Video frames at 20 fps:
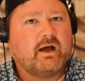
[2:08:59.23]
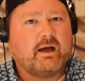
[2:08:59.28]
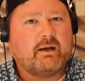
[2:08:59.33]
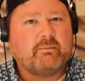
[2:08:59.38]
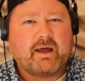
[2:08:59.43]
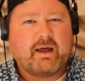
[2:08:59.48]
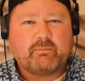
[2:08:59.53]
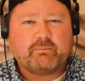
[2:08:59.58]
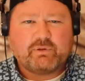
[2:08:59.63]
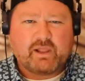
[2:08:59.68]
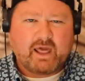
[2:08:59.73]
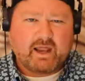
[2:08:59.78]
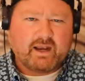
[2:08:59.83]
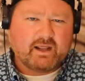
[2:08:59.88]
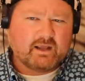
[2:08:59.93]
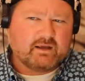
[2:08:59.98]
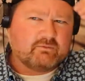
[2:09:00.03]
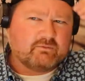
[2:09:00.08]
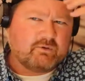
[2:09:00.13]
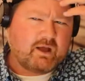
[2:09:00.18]
I'm not
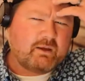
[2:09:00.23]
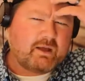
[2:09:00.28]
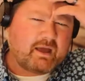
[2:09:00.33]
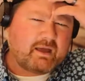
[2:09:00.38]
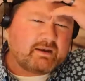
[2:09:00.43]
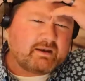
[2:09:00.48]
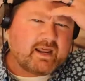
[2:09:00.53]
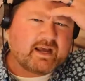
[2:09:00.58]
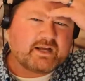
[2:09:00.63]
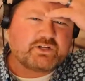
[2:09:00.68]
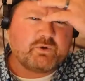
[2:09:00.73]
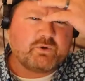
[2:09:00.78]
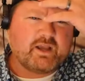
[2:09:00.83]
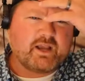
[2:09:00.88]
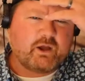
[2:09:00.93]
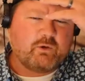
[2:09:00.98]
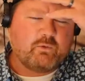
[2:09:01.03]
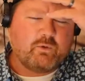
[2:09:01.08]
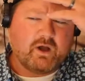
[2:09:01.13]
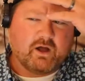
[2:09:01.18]
planning. Well, next
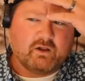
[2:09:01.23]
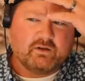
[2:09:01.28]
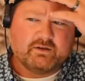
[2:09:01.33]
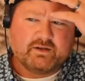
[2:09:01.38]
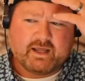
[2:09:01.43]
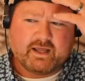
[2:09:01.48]
week I will.